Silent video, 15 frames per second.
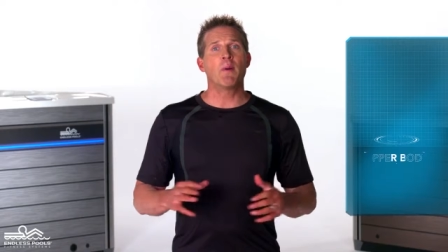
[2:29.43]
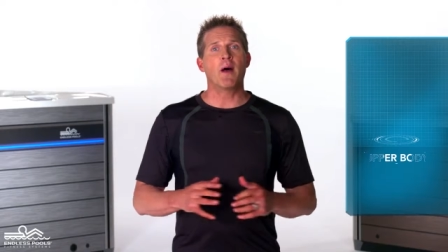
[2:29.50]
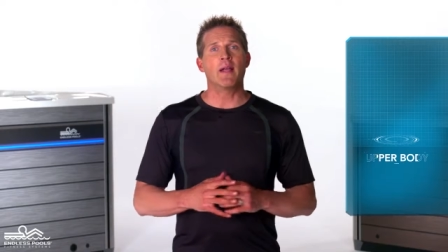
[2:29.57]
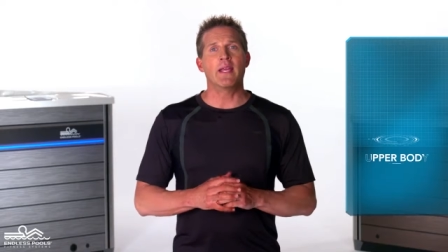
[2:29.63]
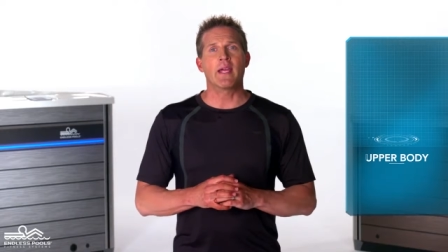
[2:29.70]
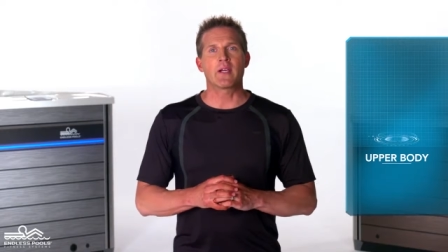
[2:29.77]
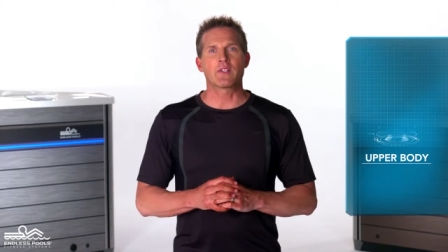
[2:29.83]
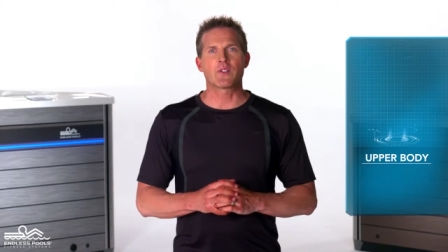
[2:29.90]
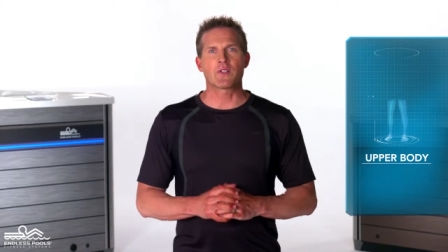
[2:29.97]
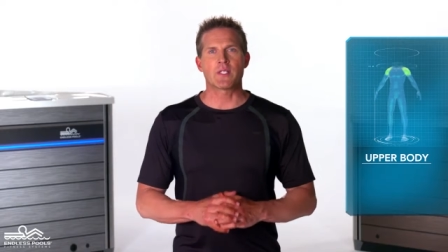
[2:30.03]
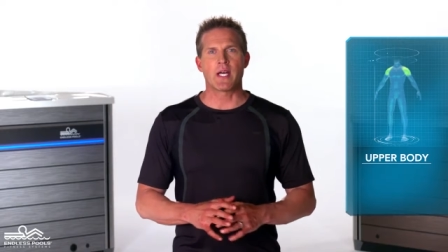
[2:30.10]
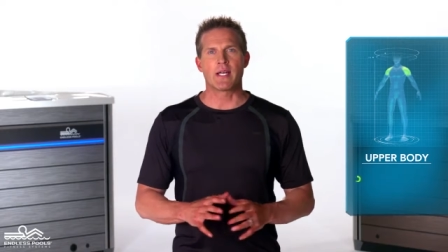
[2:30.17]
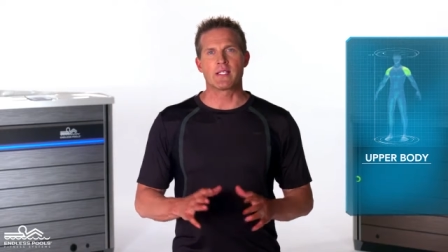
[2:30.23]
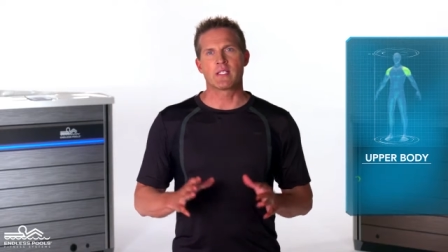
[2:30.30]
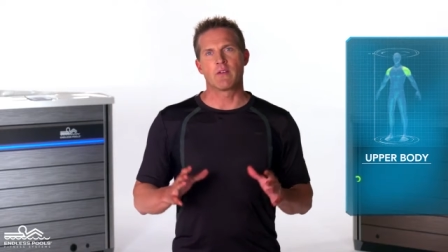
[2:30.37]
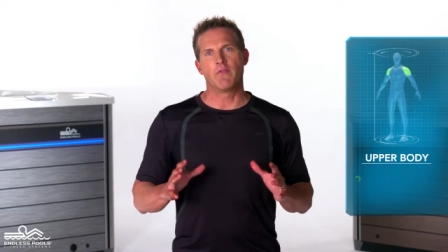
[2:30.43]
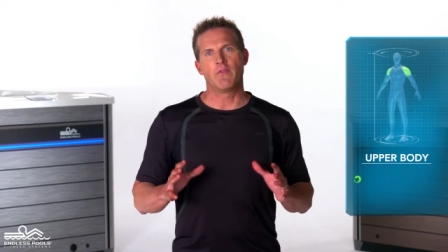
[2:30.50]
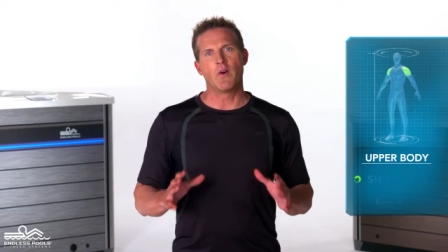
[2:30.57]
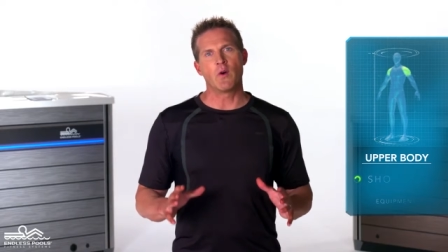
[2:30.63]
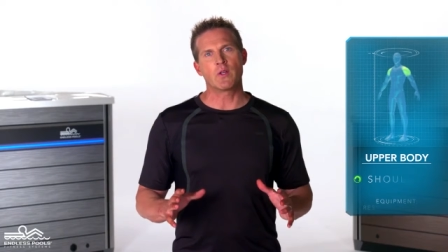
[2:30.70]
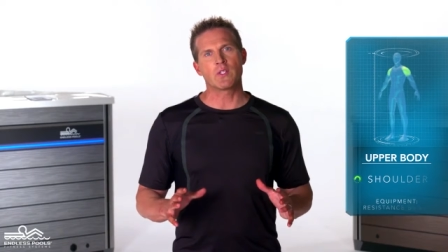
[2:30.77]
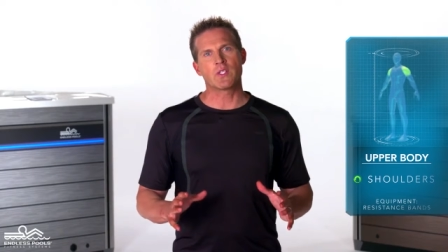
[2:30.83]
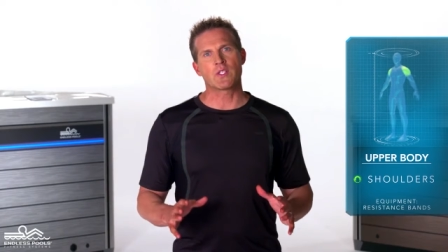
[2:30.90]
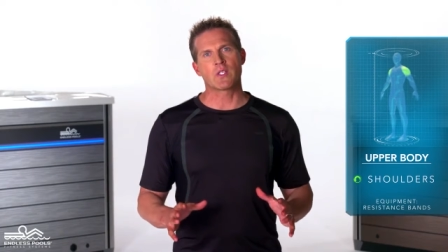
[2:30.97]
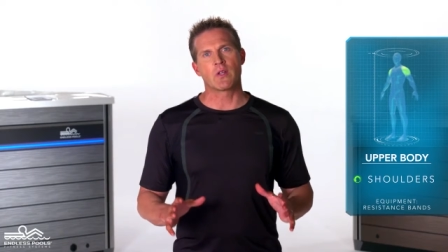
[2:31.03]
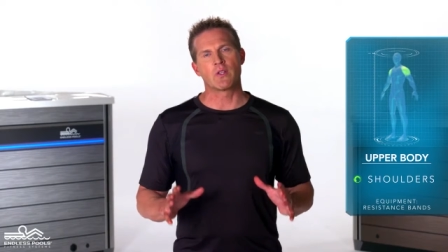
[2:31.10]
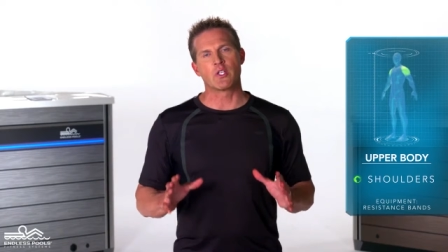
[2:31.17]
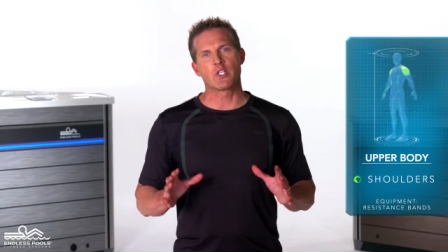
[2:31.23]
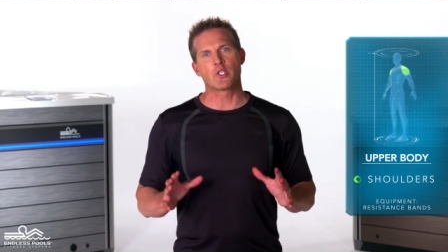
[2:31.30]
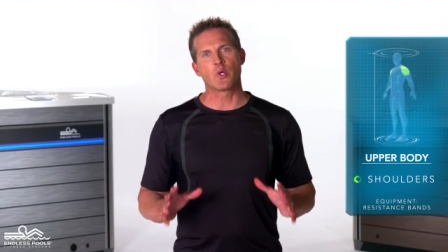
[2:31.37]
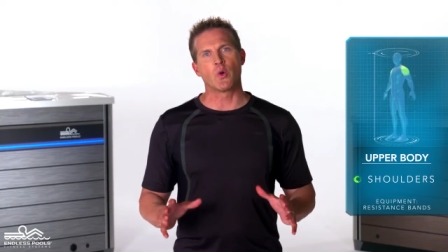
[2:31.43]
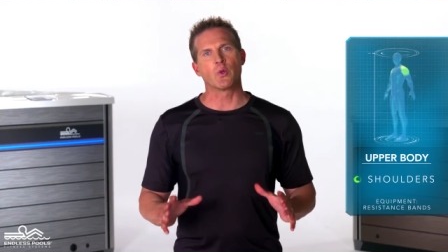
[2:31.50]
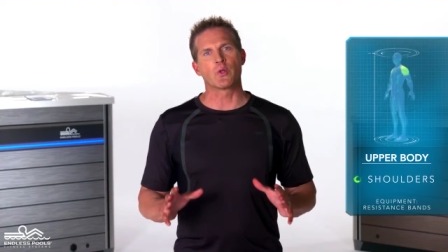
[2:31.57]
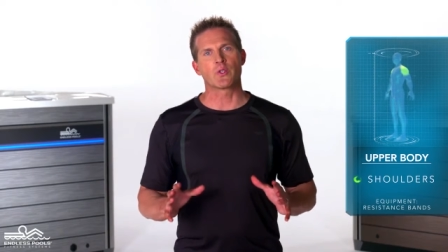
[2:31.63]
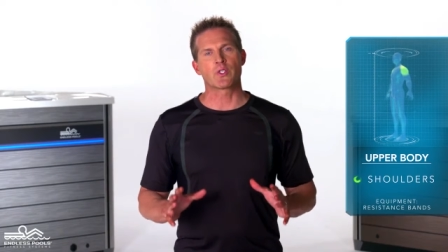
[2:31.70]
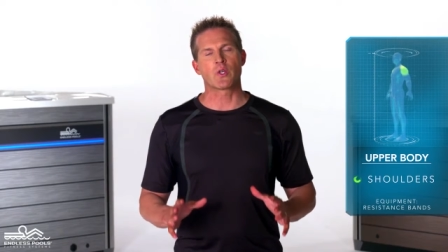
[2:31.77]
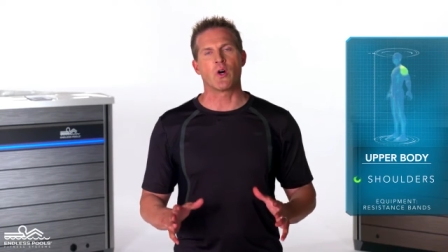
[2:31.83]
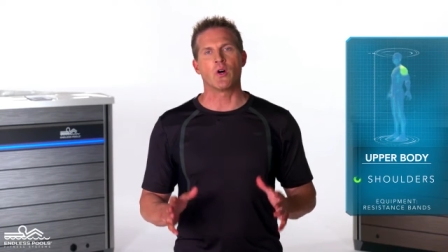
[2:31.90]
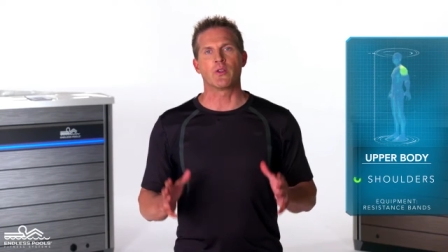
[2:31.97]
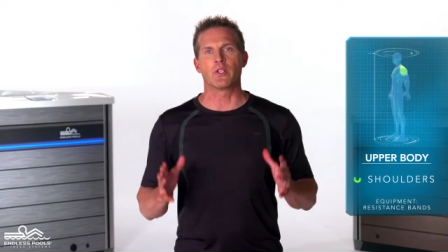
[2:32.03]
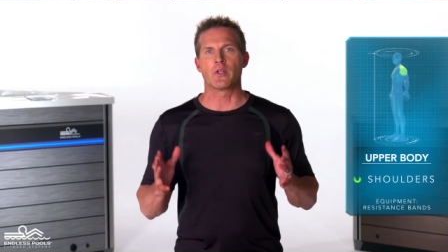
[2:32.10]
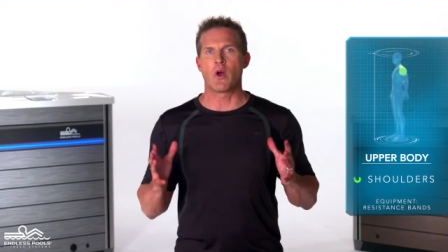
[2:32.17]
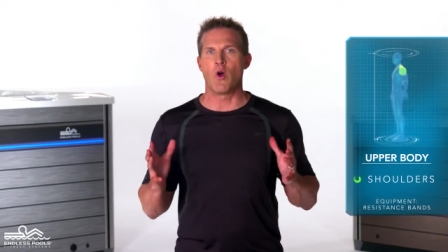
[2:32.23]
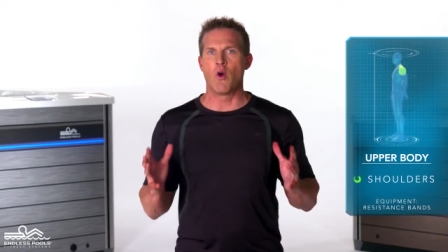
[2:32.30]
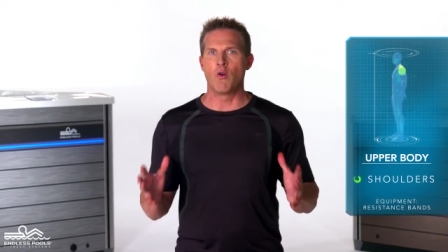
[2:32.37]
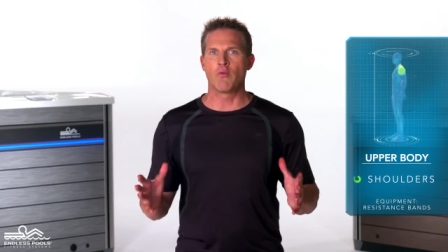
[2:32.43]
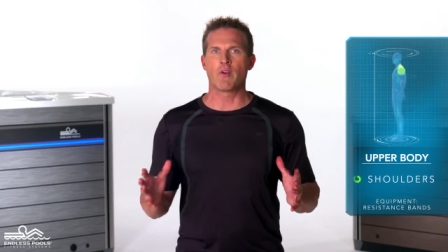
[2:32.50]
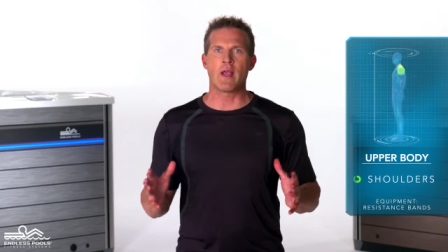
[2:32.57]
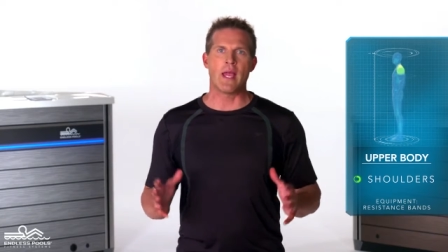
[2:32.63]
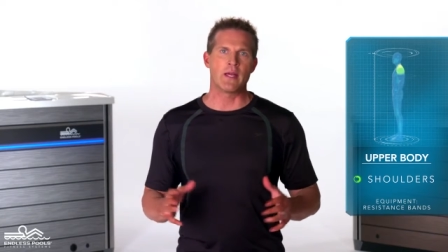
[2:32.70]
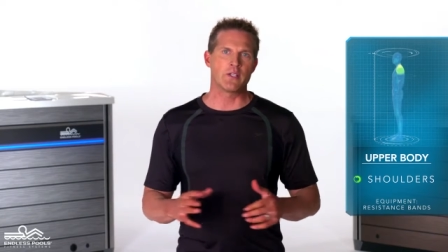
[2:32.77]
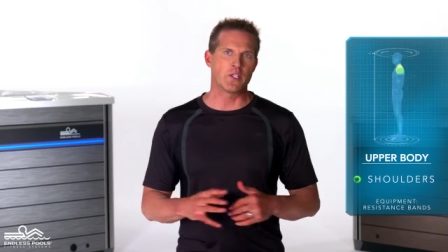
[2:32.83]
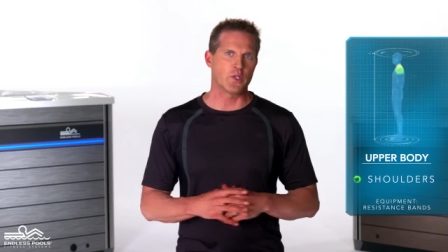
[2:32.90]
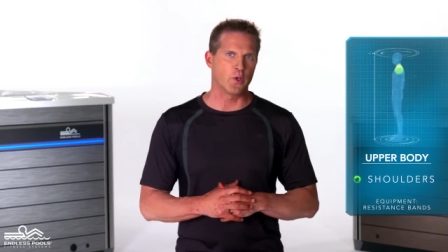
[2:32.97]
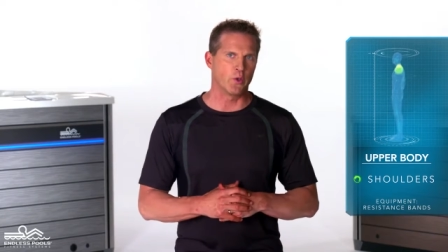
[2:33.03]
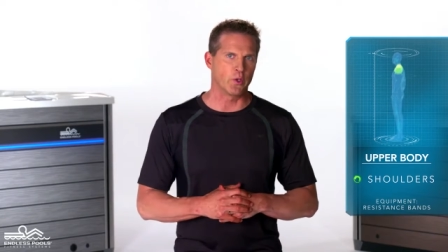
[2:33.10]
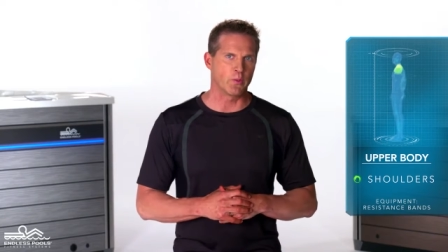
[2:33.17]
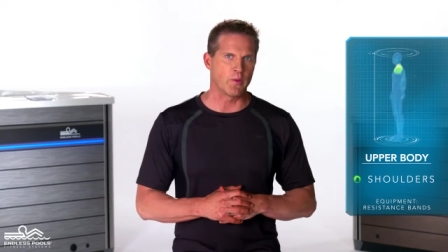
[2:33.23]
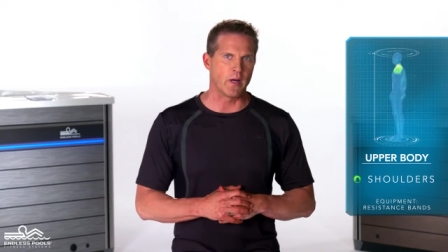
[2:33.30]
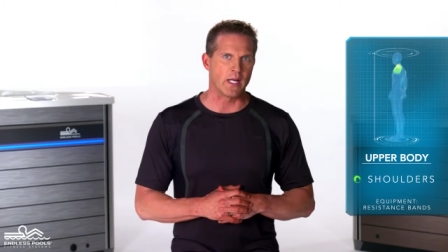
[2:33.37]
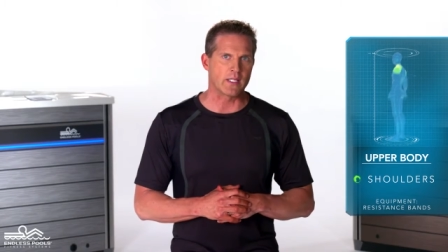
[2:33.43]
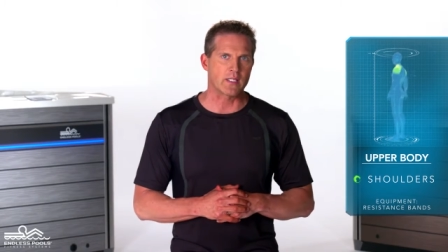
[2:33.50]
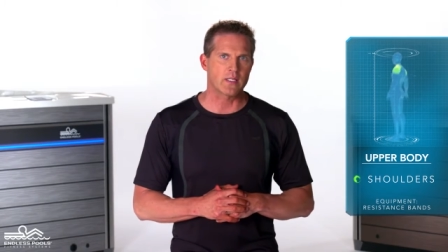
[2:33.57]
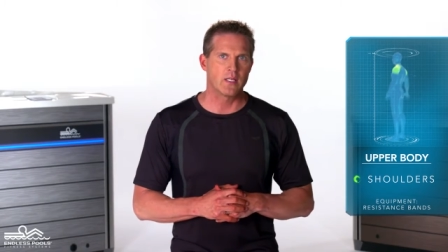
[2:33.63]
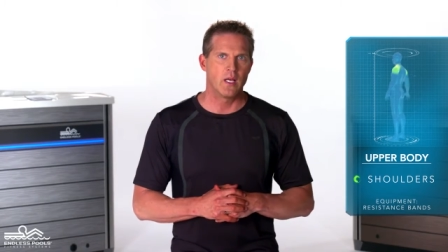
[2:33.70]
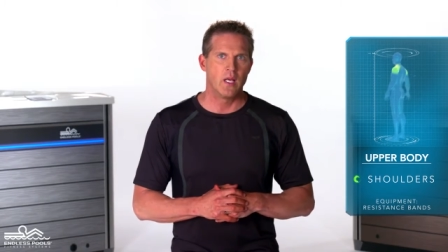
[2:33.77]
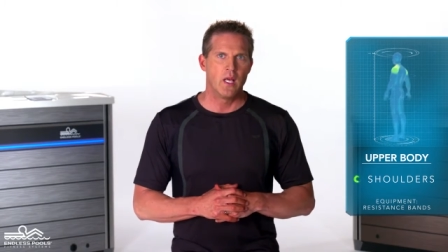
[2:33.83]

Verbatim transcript: body exercise that focuses on the shoulders called an overhead shoulder press.